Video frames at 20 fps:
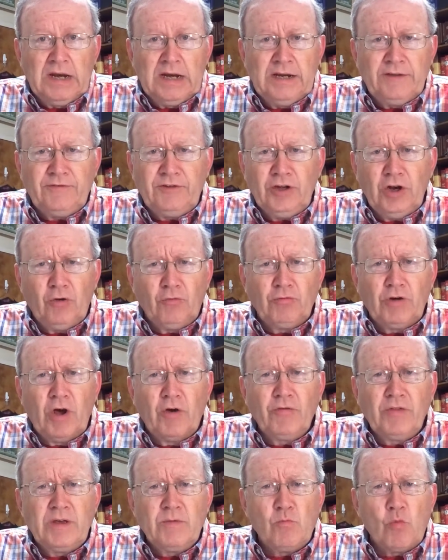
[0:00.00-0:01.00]
If you don't
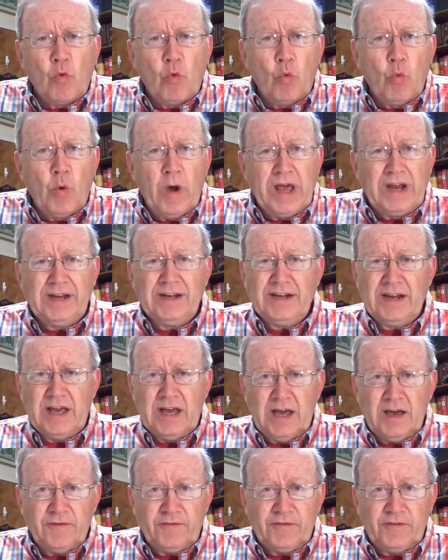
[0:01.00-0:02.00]
know them well
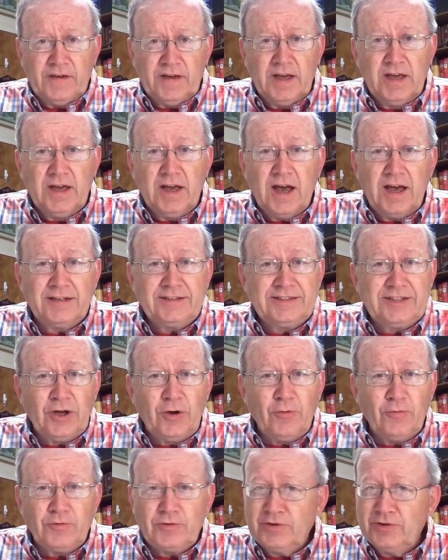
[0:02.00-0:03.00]
enough, uh,
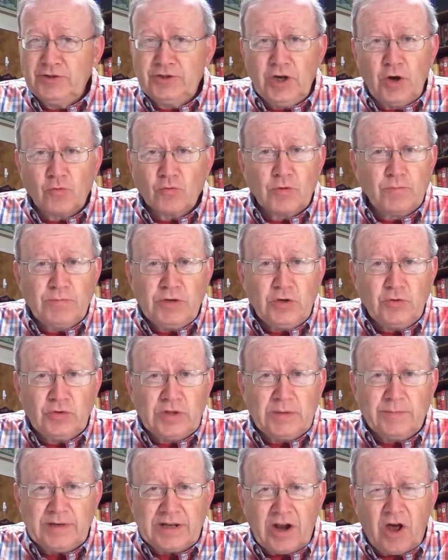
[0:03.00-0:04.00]
don't don't rebuke
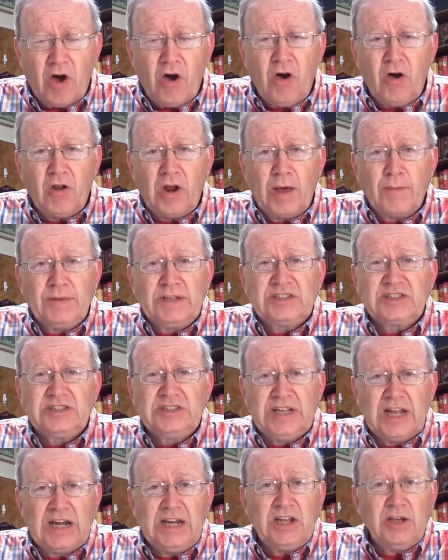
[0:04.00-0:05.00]
them at all. I mean, it's
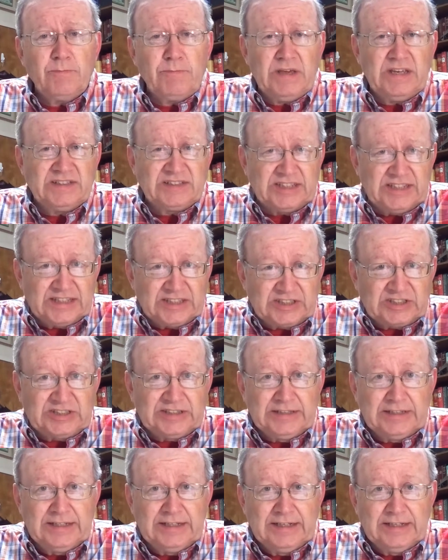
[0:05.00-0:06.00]
none of your business.